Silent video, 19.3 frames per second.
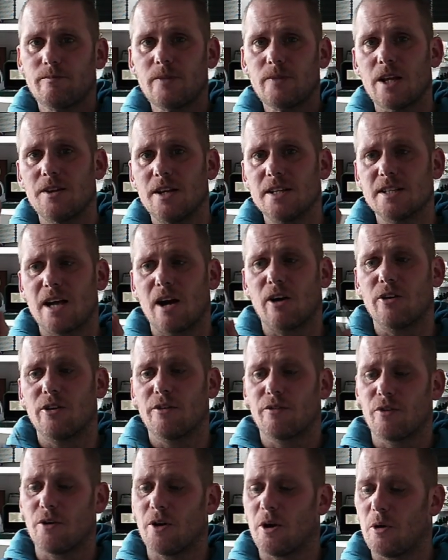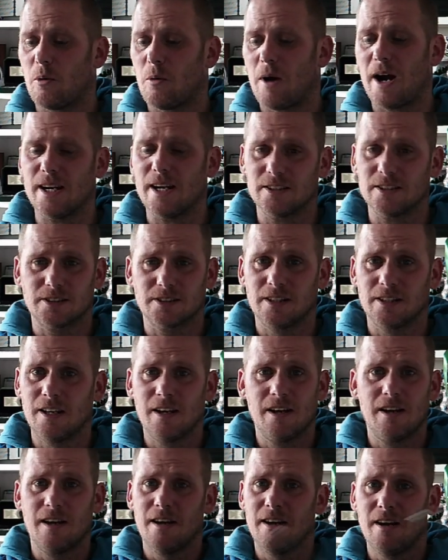these hang on the front of the wires
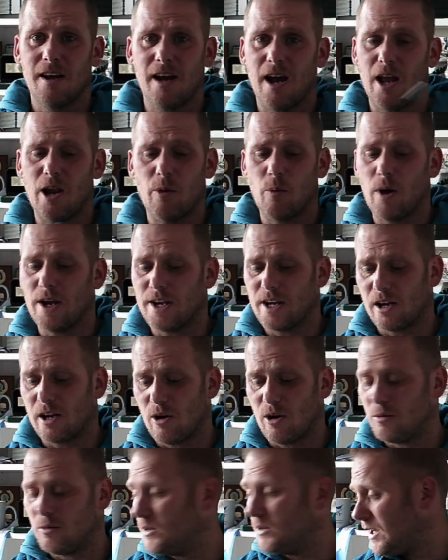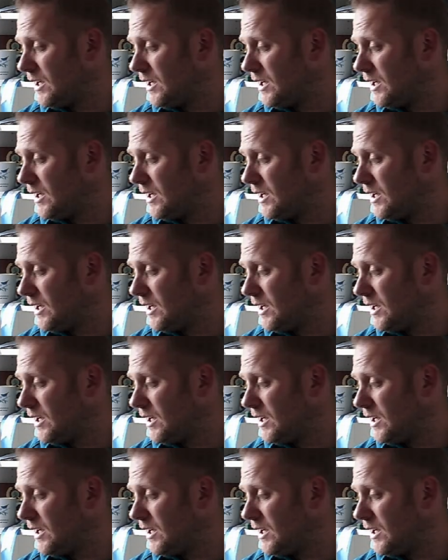and away you go.